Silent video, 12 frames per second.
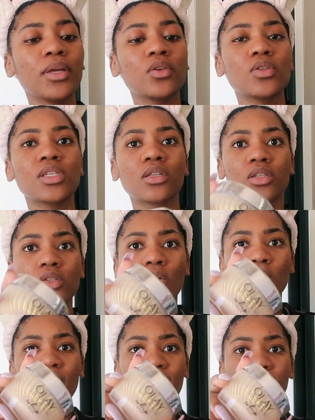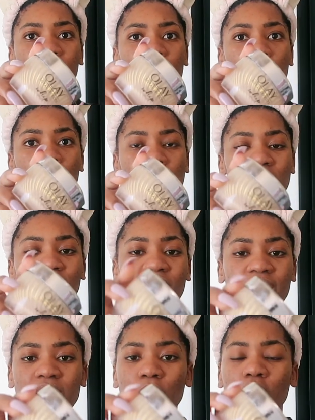been using this Olay Totally
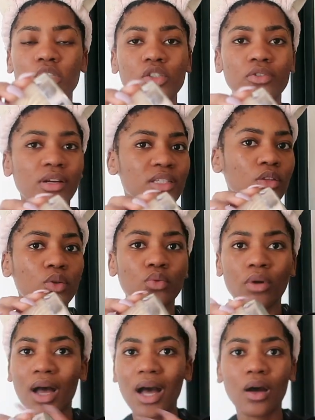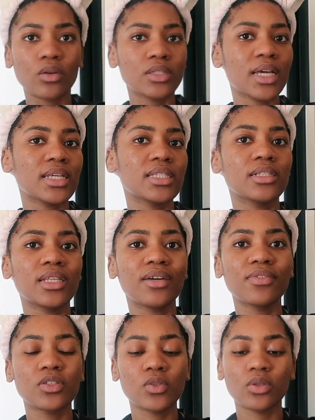Faked moisturizer throughout. I still
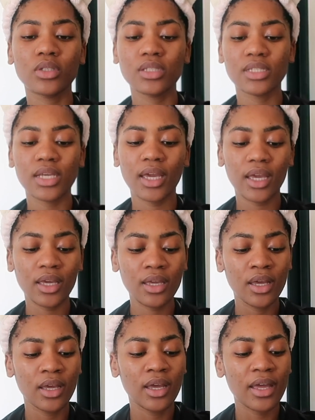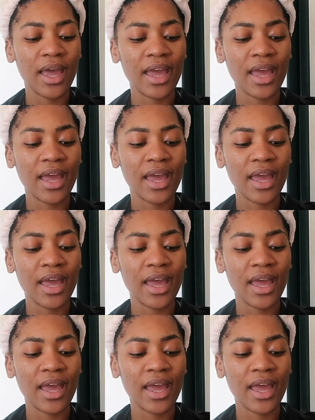love it to this day.